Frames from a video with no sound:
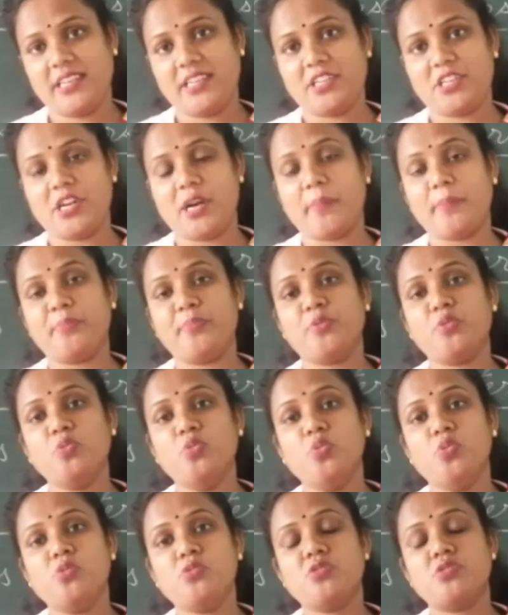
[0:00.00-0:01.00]
It
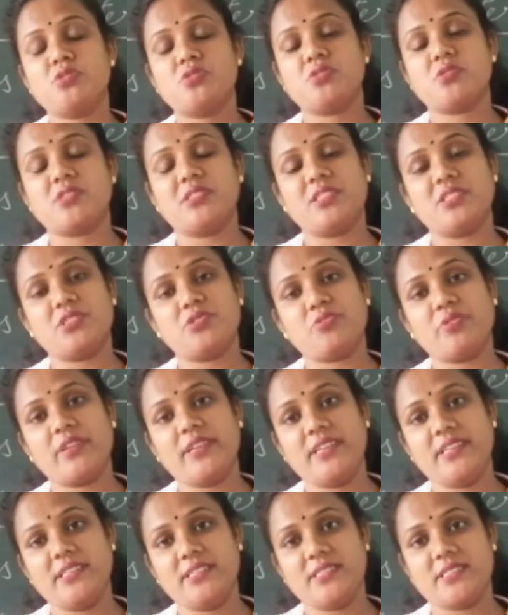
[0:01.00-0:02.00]
uproots the
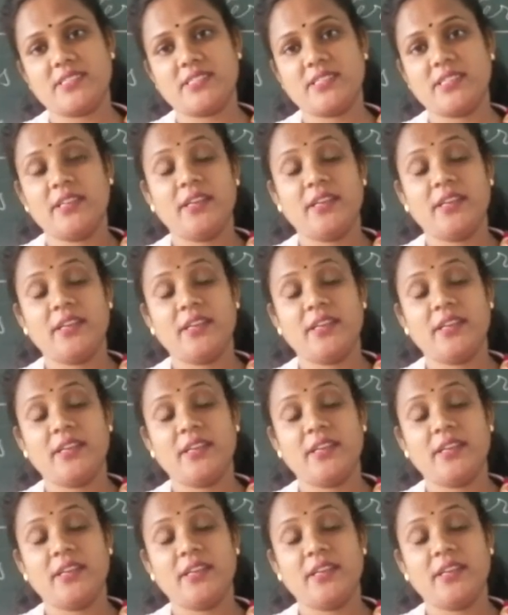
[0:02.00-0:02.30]
trees.